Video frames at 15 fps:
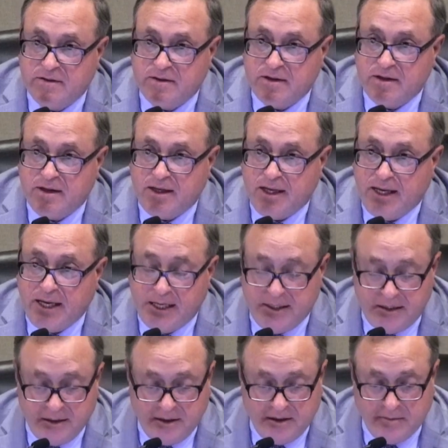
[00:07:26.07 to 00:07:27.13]
And
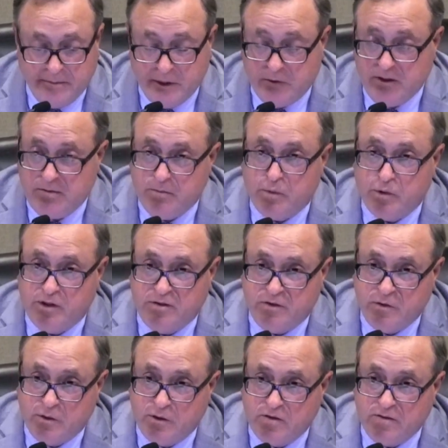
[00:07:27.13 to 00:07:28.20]
building
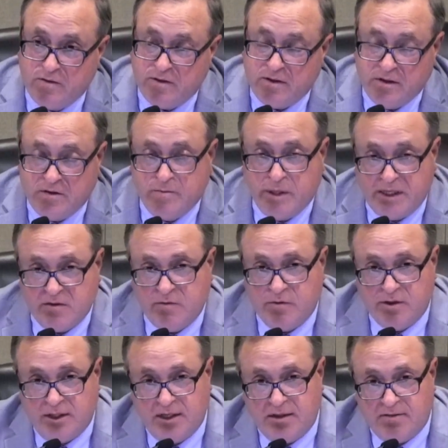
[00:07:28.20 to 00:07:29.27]
preschools is best for
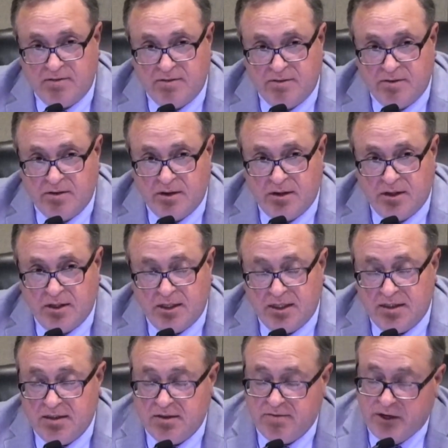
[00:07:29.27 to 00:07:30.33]
kids.
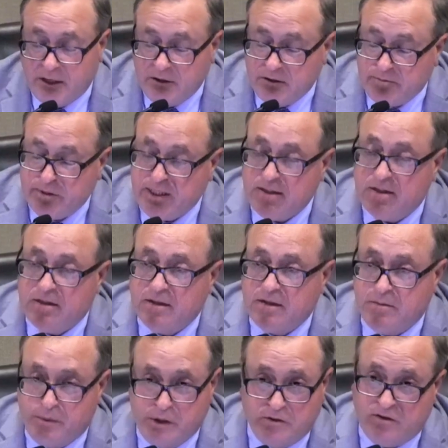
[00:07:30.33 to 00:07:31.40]
Developing
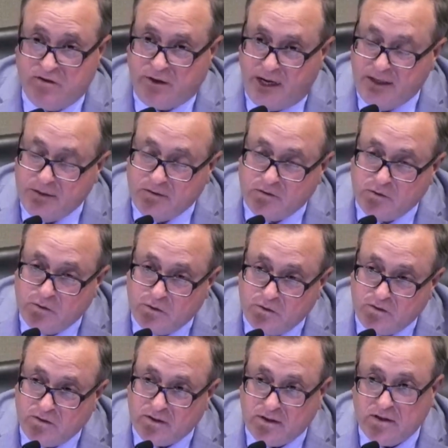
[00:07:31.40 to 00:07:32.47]
computer science schools
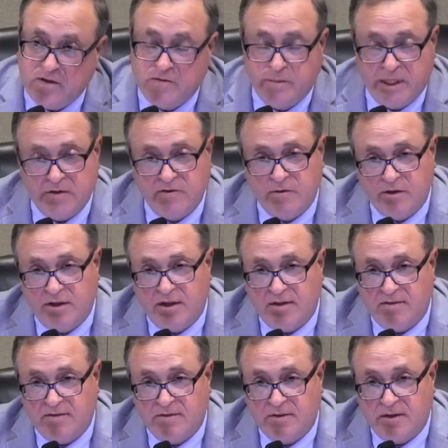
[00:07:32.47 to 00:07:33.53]
is best for kids.